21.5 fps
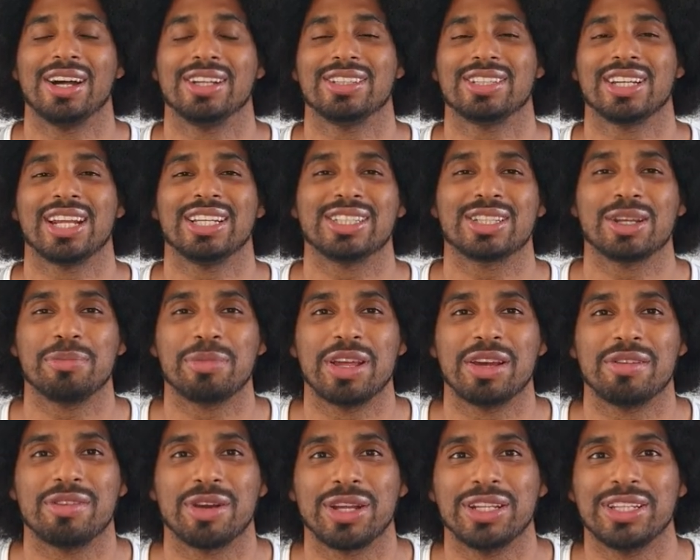Today's going to be
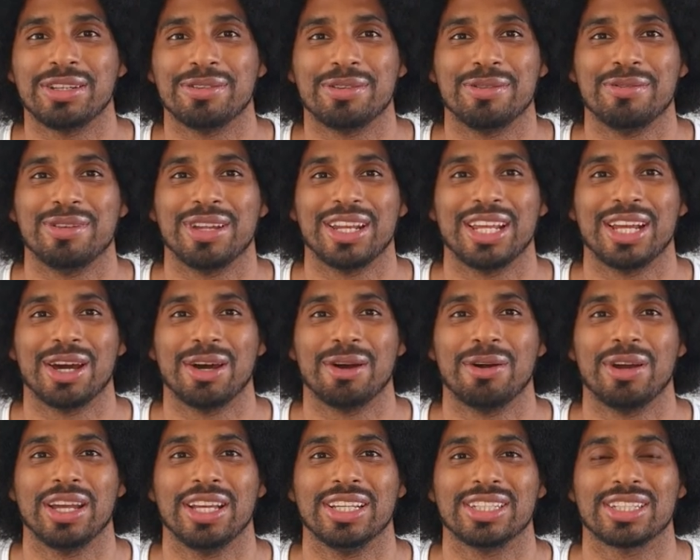a very different video.
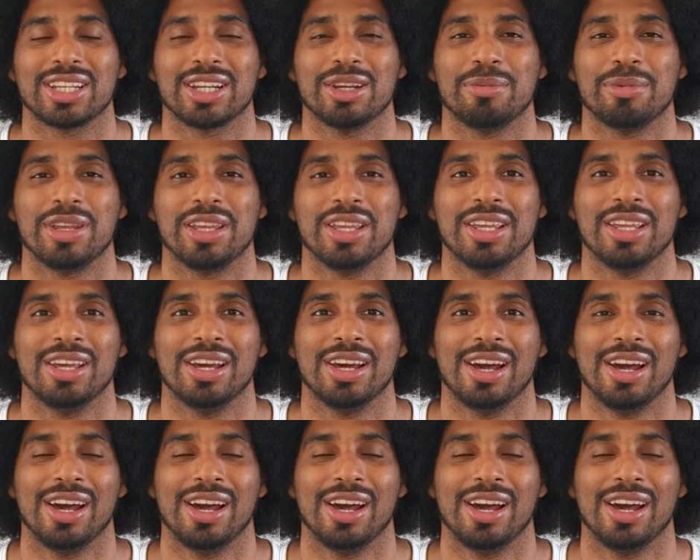It's going to be